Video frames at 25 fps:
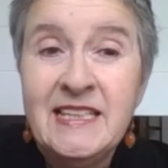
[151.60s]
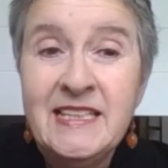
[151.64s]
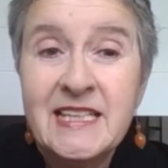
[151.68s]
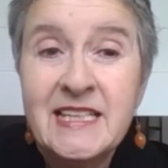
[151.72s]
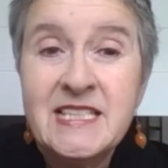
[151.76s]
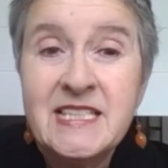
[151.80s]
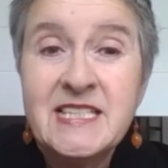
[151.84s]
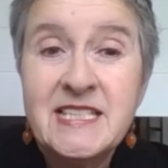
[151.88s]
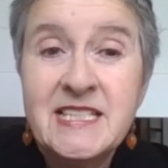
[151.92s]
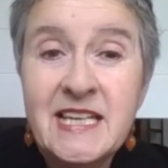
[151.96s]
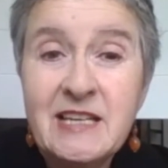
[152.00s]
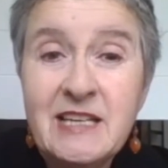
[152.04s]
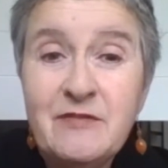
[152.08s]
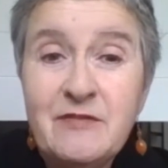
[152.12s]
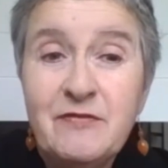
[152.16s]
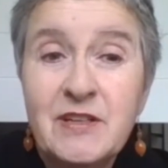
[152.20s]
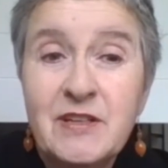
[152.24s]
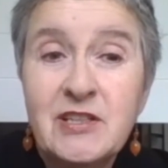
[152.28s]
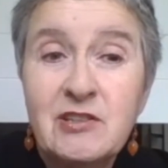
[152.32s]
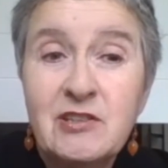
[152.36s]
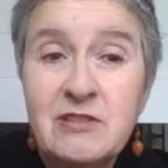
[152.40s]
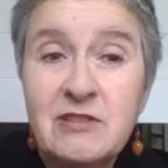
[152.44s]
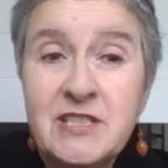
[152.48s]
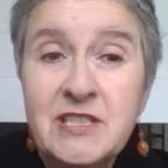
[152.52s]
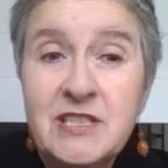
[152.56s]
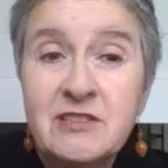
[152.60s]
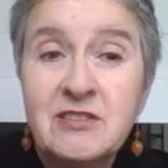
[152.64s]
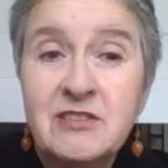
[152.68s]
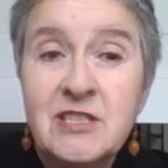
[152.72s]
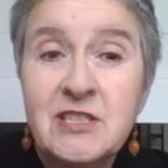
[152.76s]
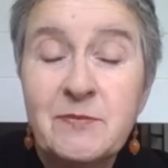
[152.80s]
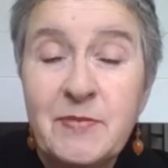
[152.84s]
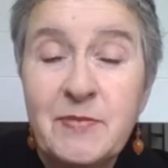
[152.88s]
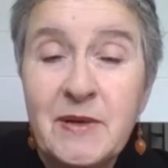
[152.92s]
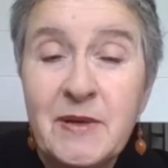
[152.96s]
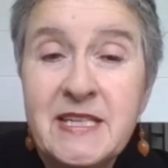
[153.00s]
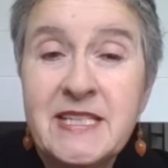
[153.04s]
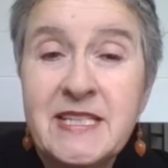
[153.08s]
Yet safe and critical
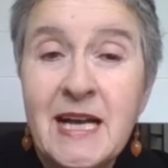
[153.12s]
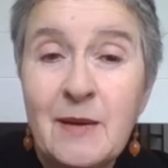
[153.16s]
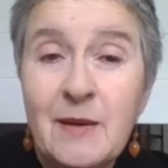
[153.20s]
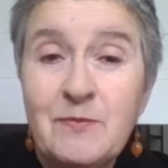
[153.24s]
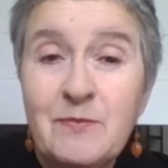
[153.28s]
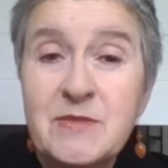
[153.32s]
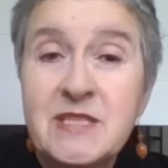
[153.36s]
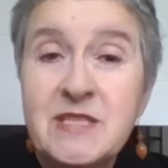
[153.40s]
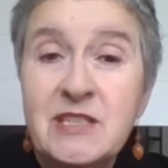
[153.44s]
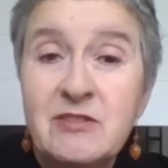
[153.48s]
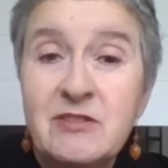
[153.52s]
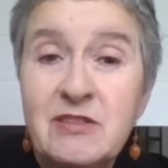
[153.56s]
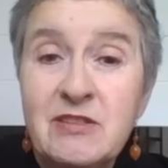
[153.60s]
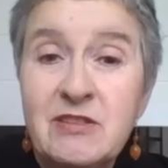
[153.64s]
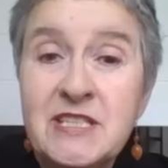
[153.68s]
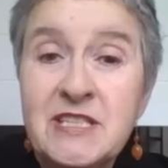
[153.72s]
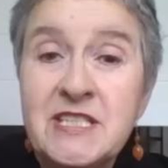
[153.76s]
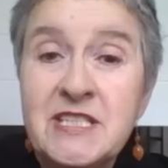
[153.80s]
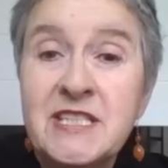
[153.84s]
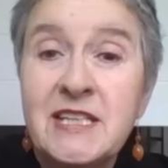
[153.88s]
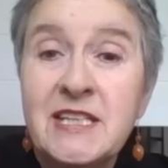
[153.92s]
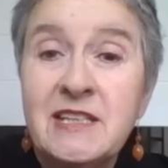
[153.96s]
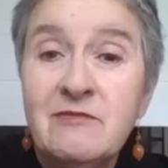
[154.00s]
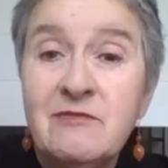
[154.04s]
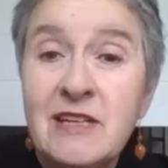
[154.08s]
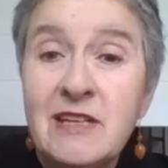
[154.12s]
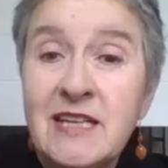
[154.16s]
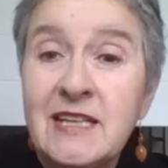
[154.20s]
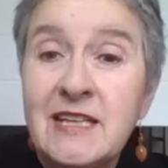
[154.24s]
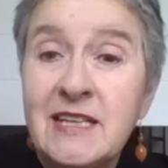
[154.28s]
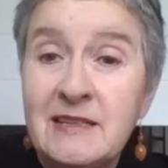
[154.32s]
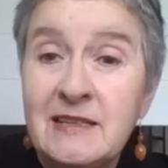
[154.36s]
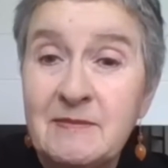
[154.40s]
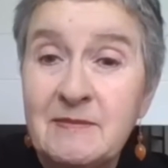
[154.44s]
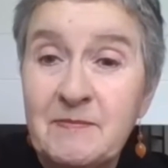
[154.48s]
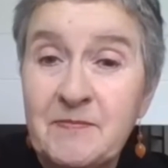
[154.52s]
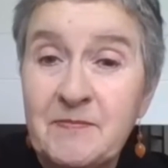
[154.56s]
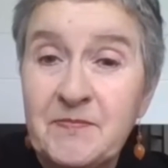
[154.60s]
debate happens increasingly
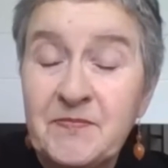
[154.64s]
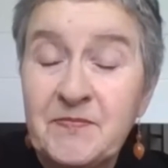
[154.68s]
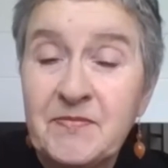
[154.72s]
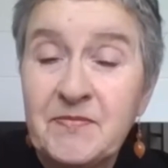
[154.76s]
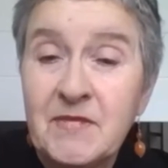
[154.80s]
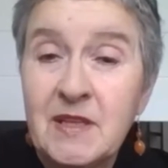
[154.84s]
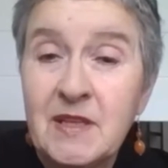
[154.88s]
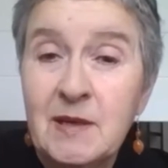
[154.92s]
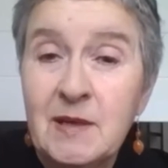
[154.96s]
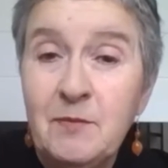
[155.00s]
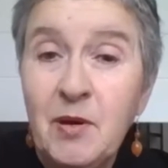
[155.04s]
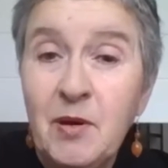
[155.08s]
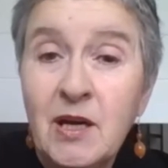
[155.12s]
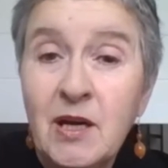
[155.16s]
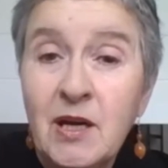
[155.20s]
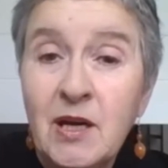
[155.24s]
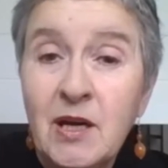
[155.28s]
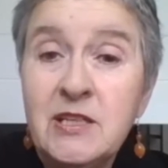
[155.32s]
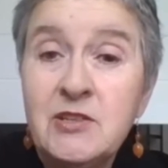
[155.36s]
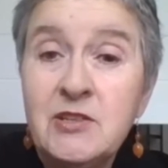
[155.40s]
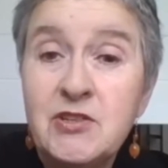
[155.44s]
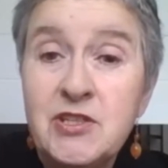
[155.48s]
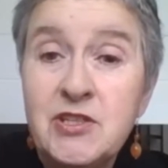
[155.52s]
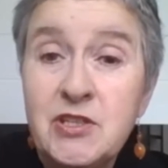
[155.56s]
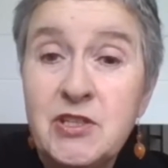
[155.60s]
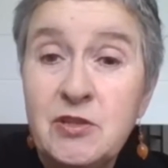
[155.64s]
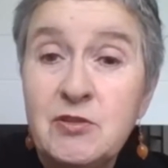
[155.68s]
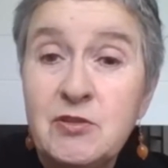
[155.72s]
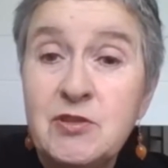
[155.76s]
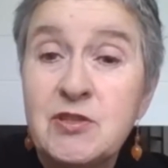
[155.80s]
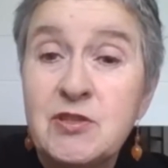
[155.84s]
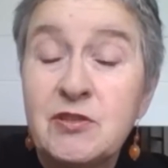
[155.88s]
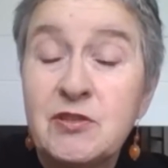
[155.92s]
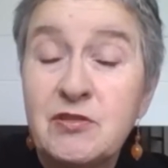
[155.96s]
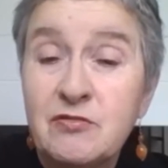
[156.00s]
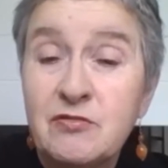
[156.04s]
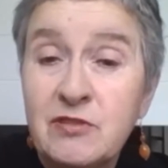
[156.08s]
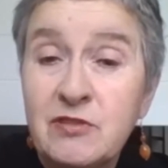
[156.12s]
rarely, partly due
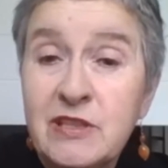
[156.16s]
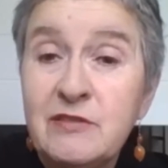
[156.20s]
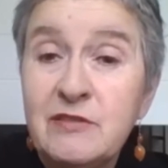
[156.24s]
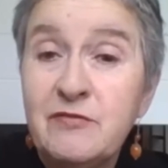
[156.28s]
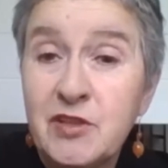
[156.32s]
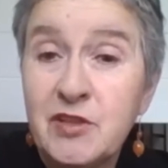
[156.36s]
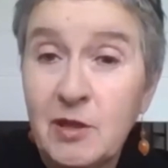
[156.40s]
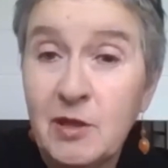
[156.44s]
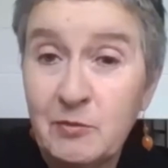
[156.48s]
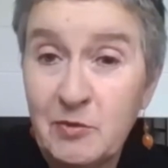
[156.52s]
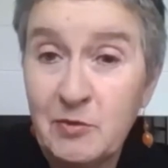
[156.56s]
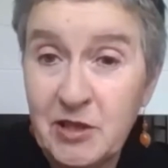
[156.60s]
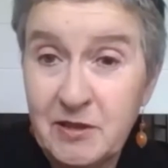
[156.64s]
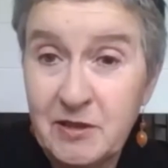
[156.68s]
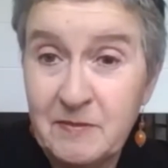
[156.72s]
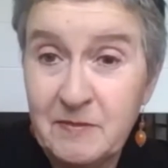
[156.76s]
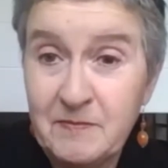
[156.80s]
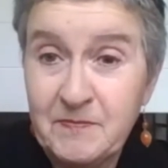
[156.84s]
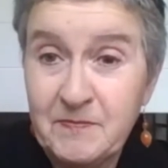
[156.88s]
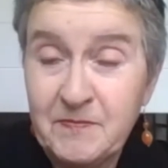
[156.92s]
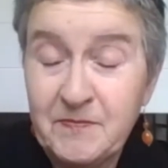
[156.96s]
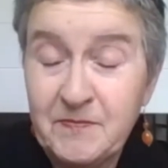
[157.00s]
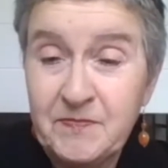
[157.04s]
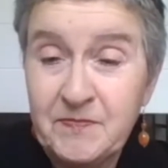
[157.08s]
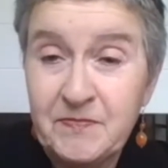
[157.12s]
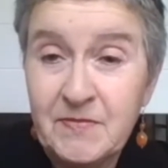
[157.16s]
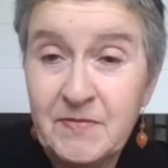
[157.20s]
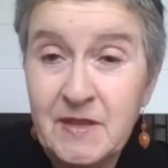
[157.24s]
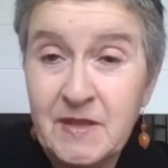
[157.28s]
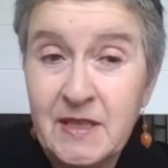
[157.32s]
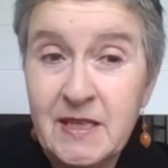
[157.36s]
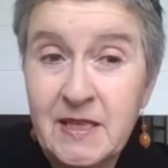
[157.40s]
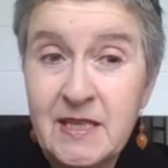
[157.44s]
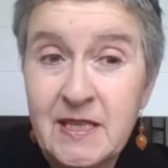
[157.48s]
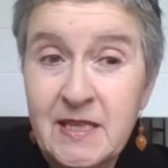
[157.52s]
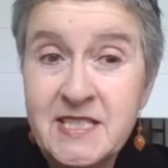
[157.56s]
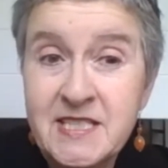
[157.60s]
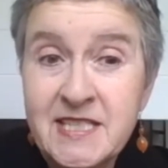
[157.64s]
to three phenomena.
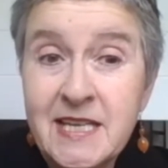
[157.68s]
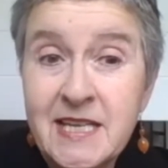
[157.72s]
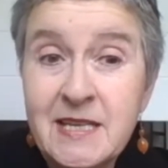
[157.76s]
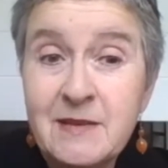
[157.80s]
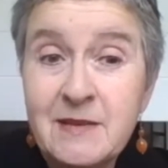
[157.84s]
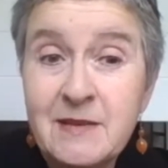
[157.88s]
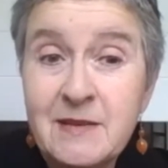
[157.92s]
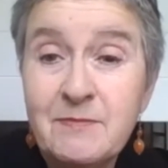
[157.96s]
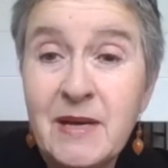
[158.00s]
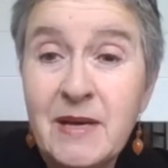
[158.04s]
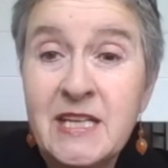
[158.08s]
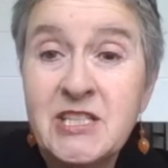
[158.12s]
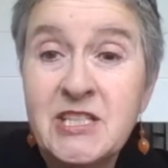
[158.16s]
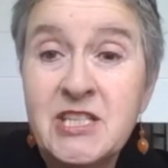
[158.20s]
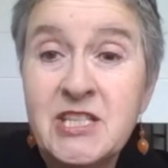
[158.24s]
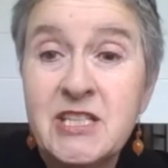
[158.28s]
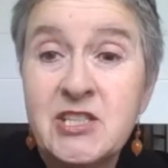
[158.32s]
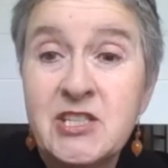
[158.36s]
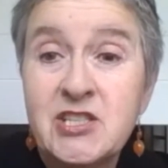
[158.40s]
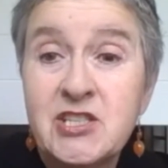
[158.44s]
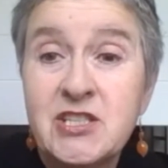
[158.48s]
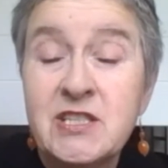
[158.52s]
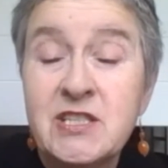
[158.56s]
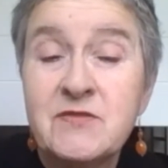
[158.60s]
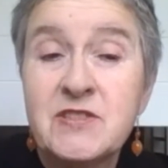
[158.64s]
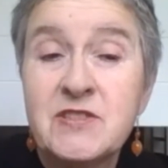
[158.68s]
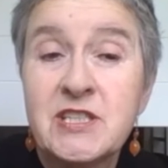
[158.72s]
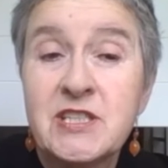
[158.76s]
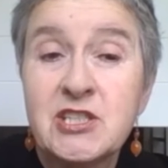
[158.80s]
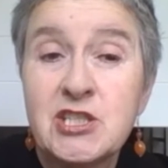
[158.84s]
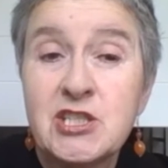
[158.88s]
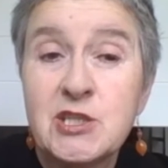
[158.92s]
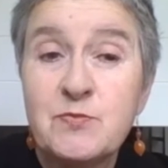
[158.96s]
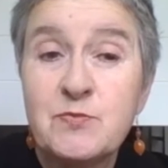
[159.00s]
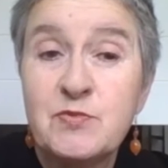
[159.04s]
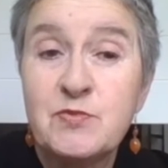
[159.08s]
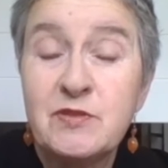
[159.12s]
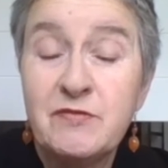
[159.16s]
State-managed initiatives
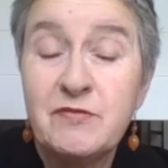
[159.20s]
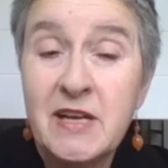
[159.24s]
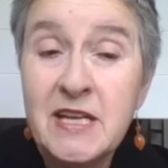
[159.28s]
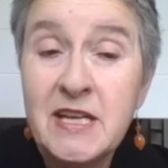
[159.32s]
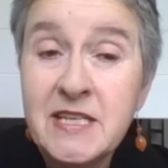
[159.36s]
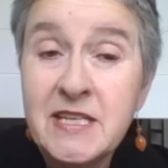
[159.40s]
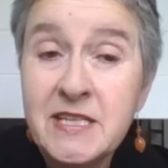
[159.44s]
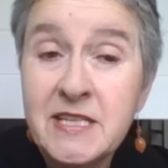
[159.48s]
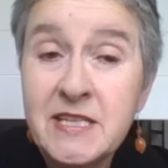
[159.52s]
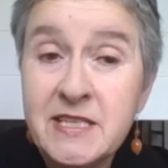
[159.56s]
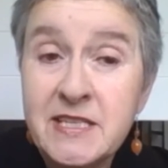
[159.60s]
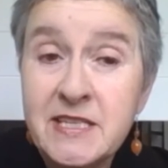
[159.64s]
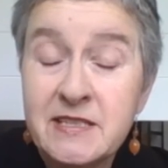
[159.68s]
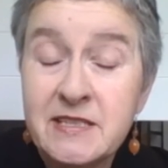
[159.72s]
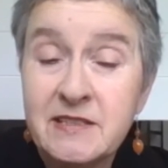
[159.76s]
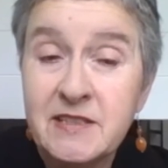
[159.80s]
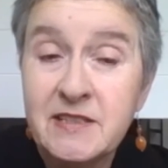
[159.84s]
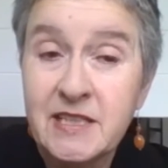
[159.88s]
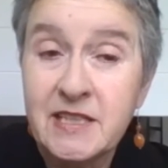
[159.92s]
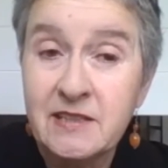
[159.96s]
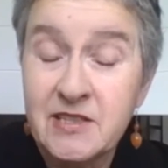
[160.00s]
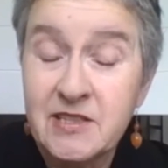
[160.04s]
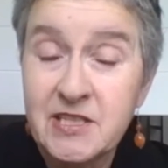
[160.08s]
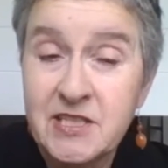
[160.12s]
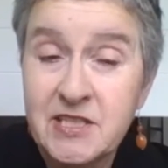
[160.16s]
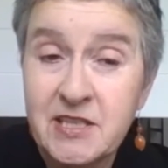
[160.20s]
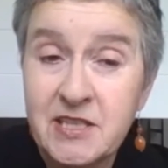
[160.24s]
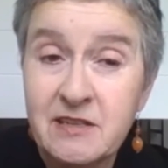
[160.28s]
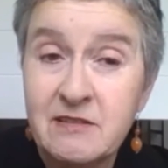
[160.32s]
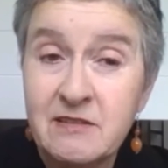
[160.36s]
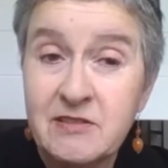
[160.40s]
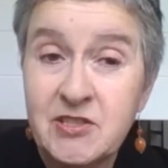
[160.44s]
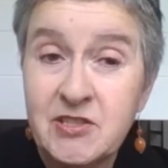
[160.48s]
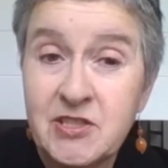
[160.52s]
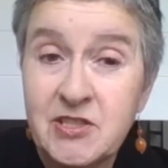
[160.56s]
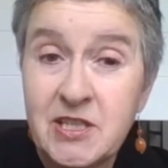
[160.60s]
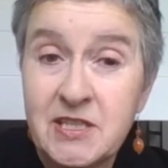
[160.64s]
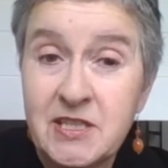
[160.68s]
such as PREVENT, the
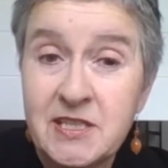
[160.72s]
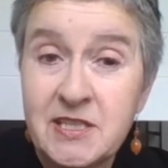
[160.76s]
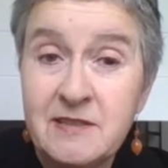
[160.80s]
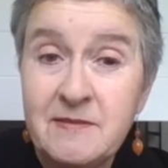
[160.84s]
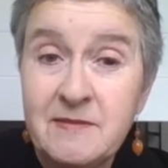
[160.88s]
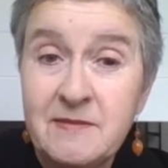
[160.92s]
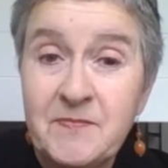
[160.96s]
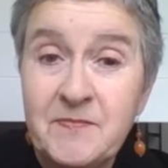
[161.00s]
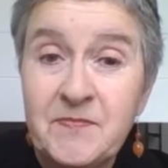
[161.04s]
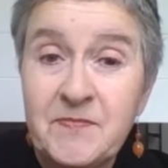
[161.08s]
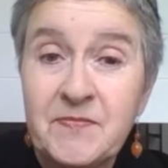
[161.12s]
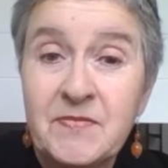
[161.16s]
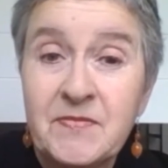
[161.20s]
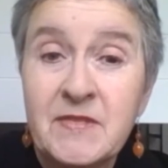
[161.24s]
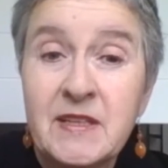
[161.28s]
counter-terror agenda,